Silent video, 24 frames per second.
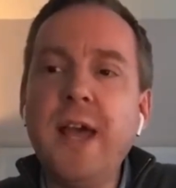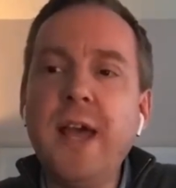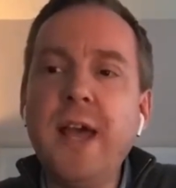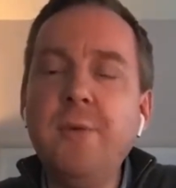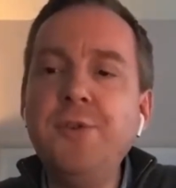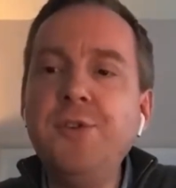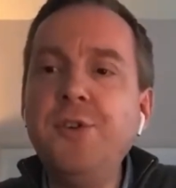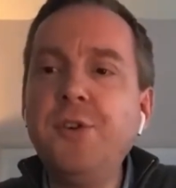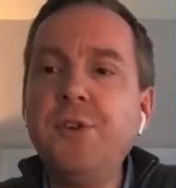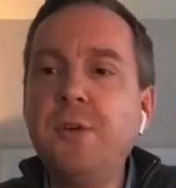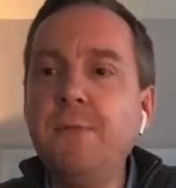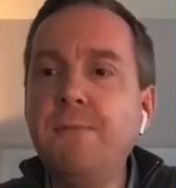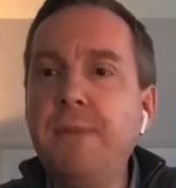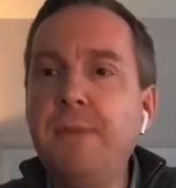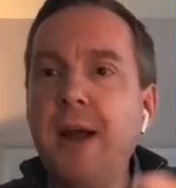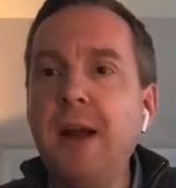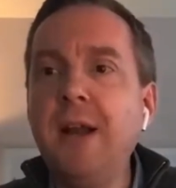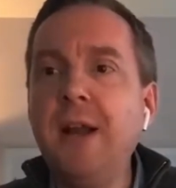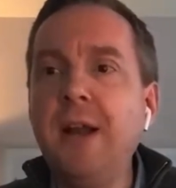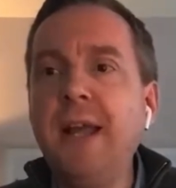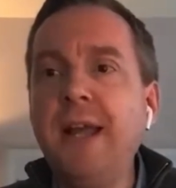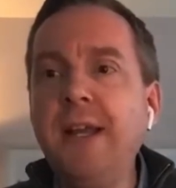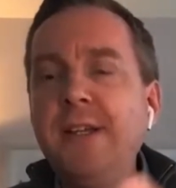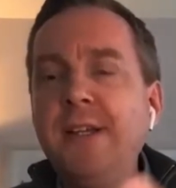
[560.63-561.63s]
How would you
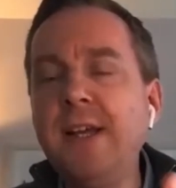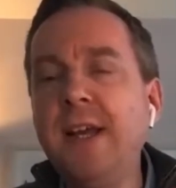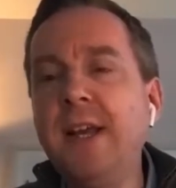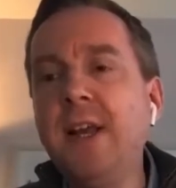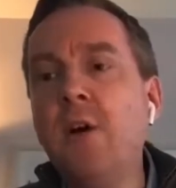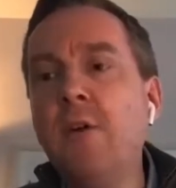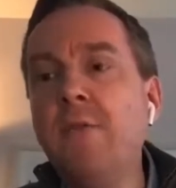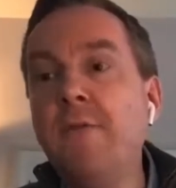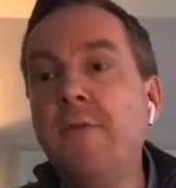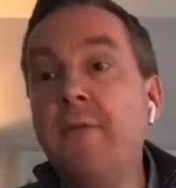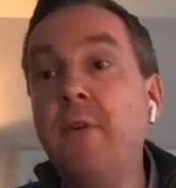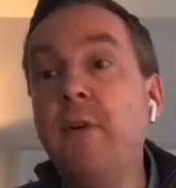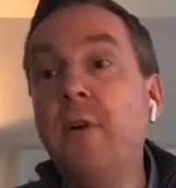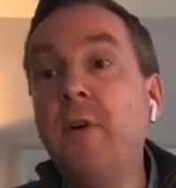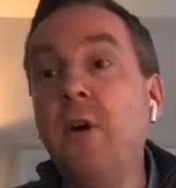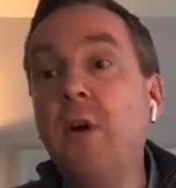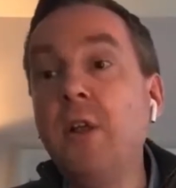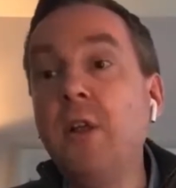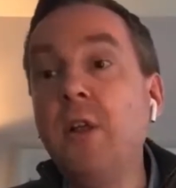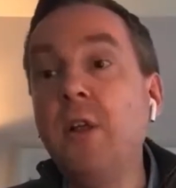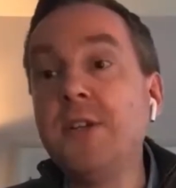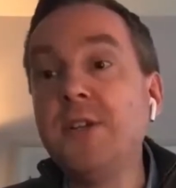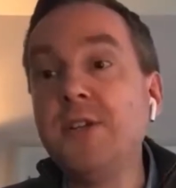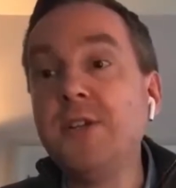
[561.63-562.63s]
compare LinkedIn
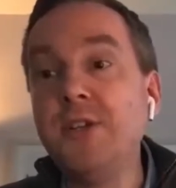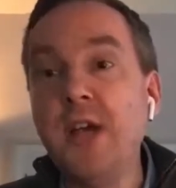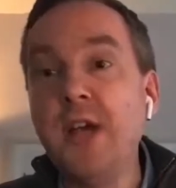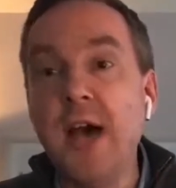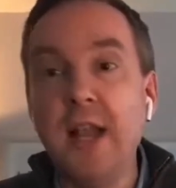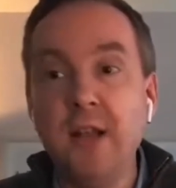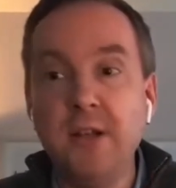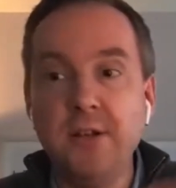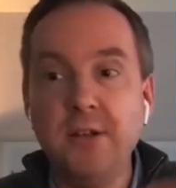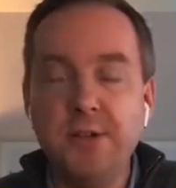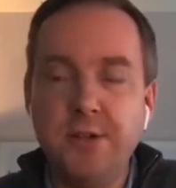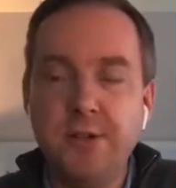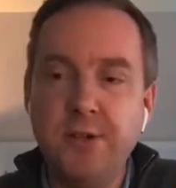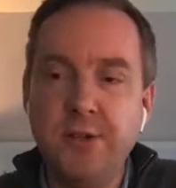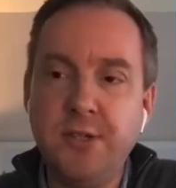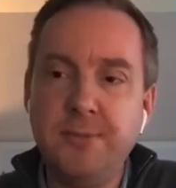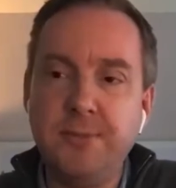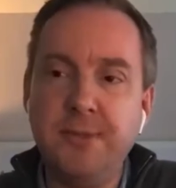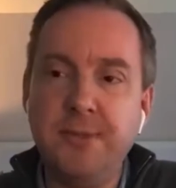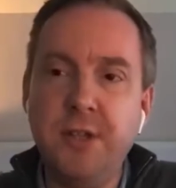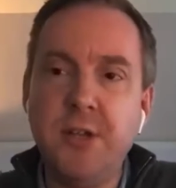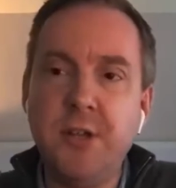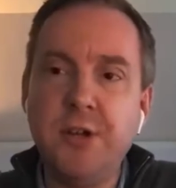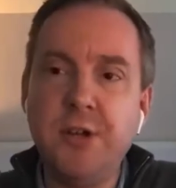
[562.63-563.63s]
overall as a channel to
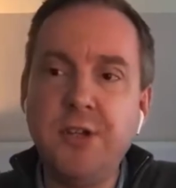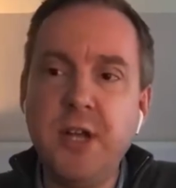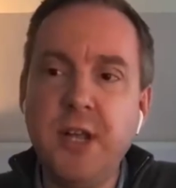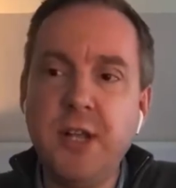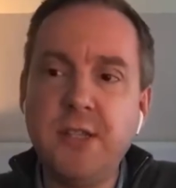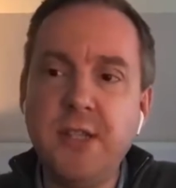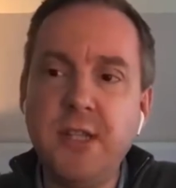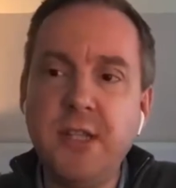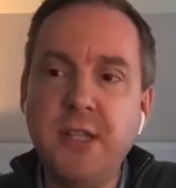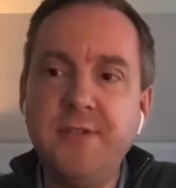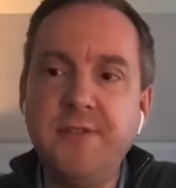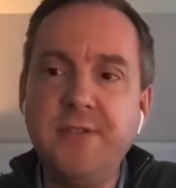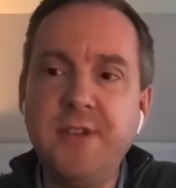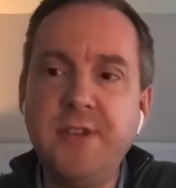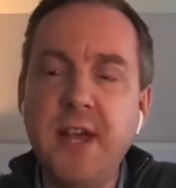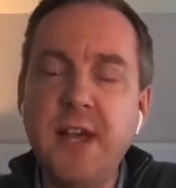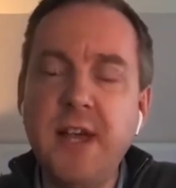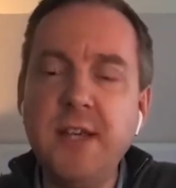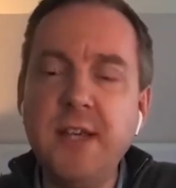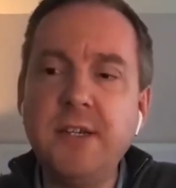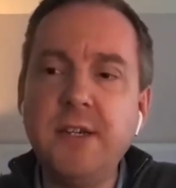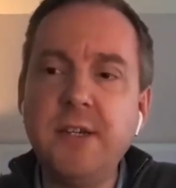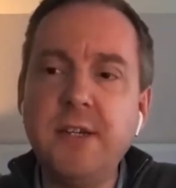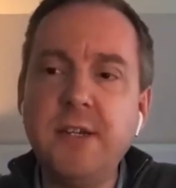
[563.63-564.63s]
some of the other channels that you've
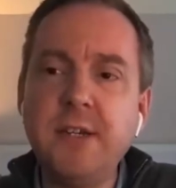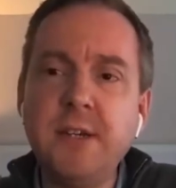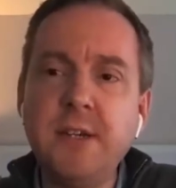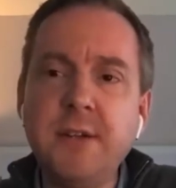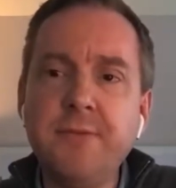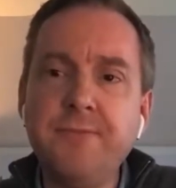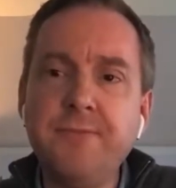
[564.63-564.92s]
tested?